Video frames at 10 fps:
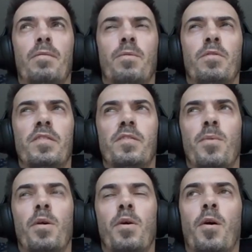was a
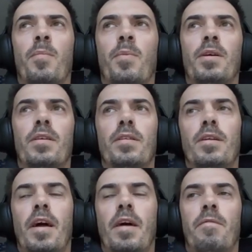small company that
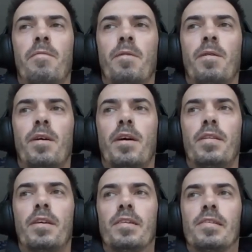didn't have a
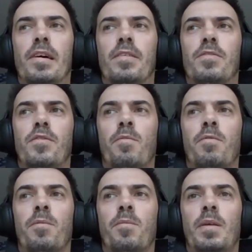data science job
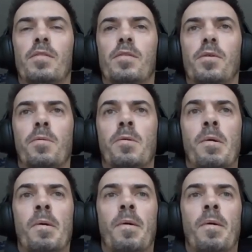for me, so